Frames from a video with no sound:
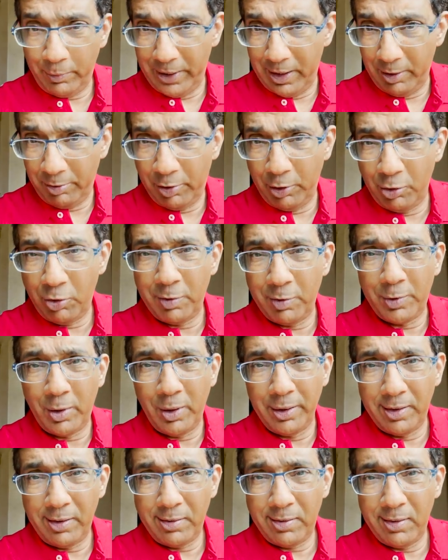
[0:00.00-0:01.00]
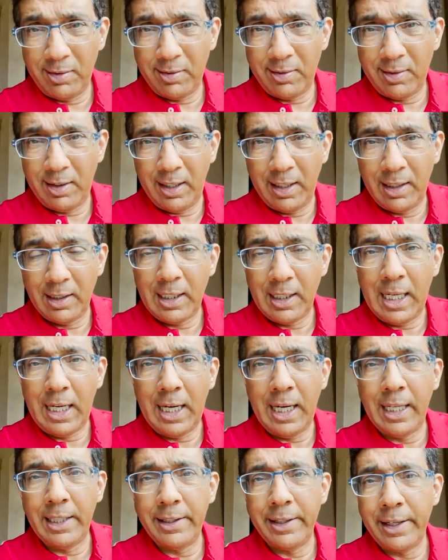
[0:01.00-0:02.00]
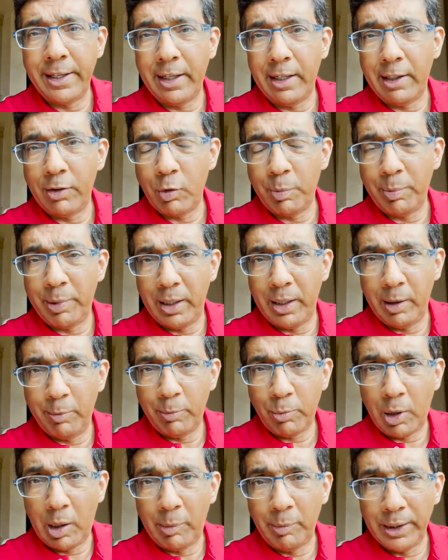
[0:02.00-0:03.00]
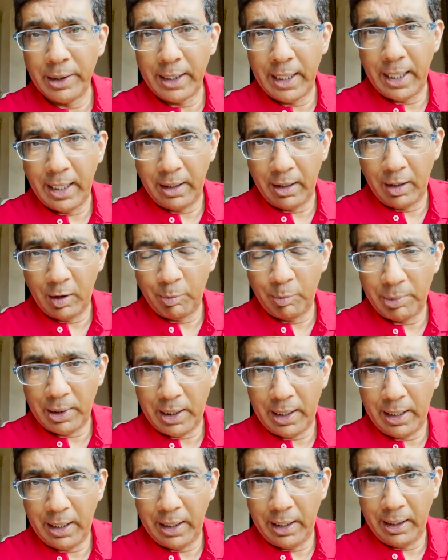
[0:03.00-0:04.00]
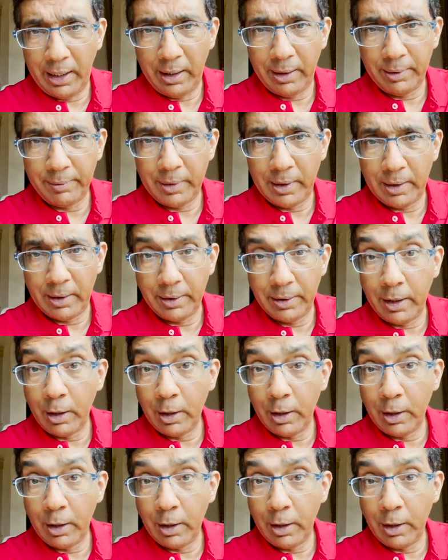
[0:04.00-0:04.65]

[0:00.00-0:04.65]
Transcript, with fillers: well, first of all, this is a lie that has been promulgated by uh,